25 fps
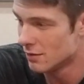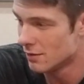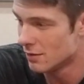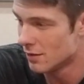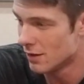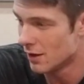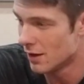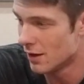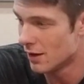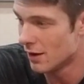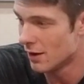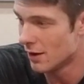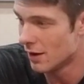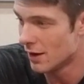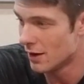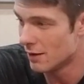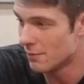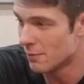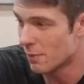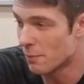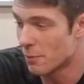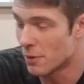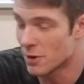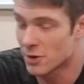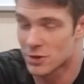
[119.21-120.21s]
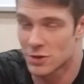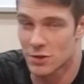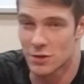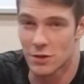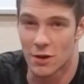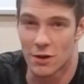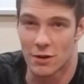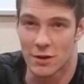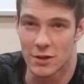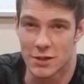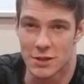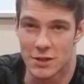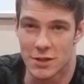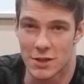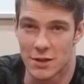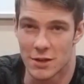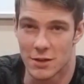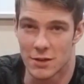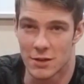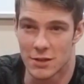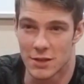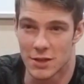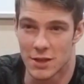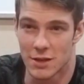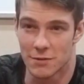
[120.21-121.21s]
I am a martial artist and a
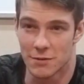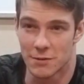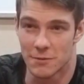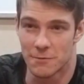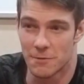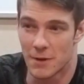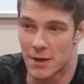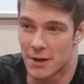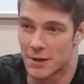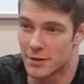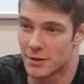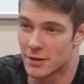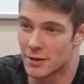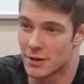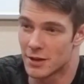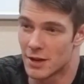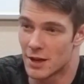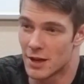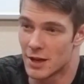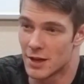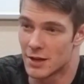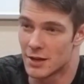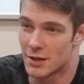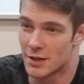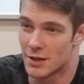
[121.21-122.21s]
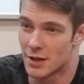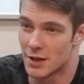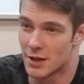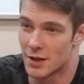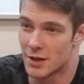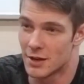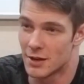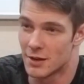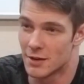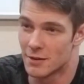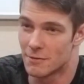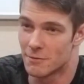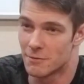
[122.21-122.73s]
self-defender, and I have